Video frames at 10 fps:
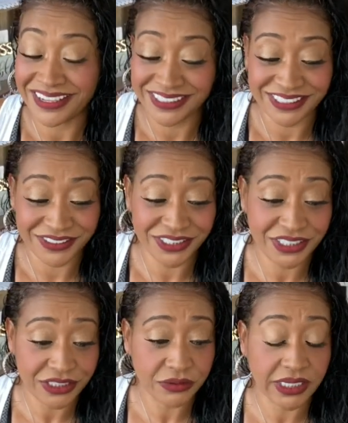
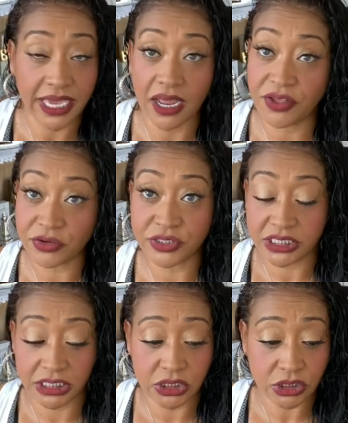inserts to get other
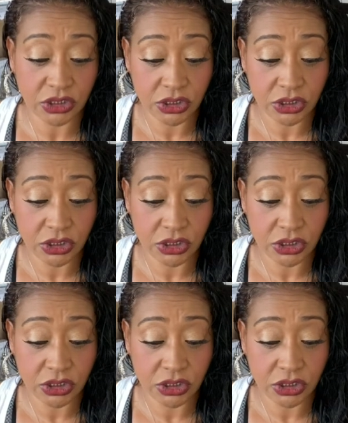deals.